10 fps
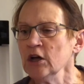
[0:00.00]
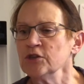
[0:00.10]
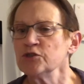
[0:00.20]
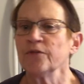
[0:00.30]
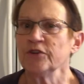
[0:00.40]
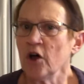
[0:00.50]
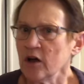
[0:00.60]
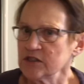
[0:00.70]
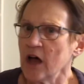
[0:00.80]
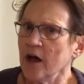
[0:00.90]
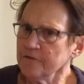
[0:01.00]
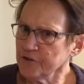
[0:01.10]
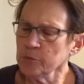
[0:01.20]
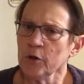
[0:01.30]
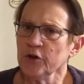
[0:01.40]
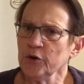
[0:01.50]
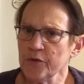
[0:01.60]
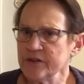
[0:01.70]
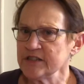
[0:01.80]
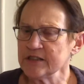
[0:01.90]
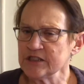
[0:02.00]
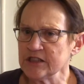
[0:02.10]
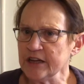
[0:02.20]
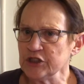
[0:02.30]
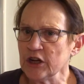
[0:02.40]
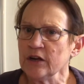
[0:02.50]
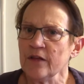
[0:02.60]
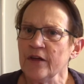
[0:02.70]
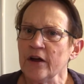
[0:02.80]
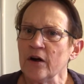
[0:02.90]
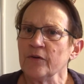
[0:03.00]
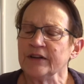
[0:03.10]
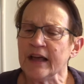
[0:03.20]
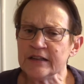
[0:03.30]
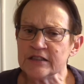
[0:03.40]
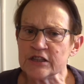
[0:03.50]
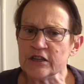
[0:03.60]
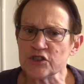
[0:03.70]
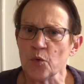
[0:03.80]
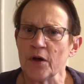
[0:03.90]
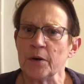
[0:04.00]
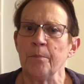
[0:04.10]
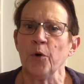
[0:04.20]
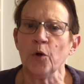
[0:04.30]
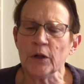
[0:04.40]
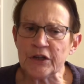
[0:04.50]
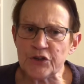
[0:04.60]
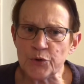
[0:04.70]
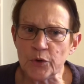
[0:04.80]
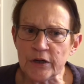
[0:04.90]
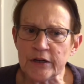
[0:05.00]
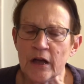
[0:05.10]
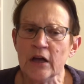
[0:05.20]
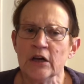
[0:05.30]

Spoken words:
So if a dog's unfamiliar with this sensation, their tendency is to want to pull into it